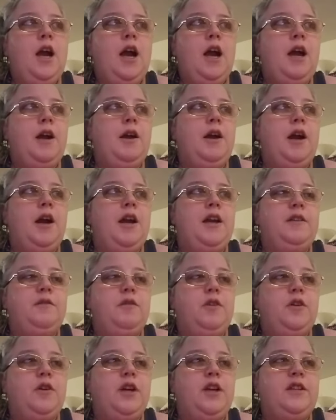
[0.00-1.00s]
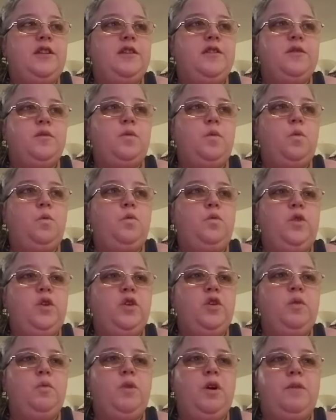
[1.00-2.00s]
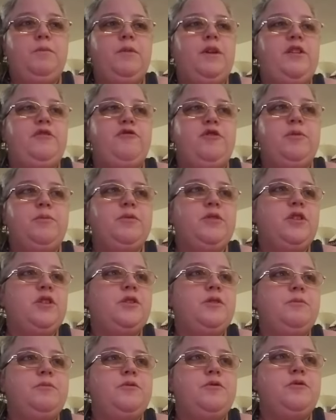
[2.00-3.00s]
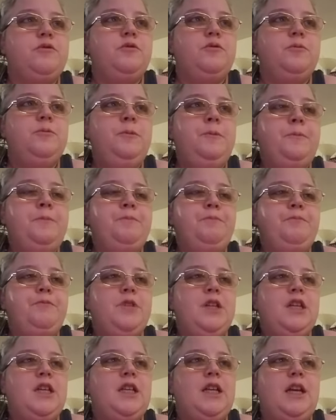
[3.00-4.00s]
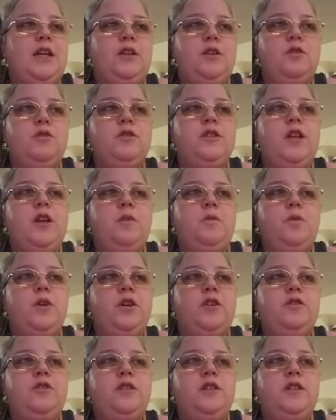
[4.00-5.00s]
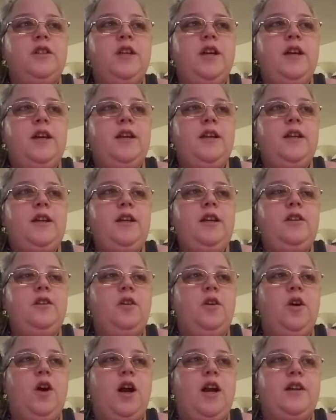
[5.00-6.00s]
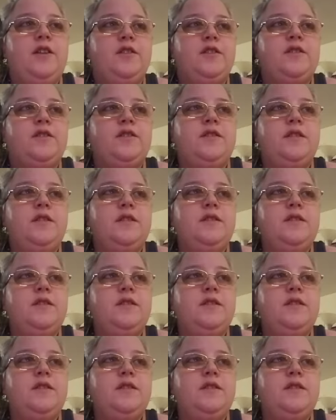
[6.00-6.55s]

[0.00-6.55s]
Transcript: I just really want my dreams to come true. And I know they will. You know, I just,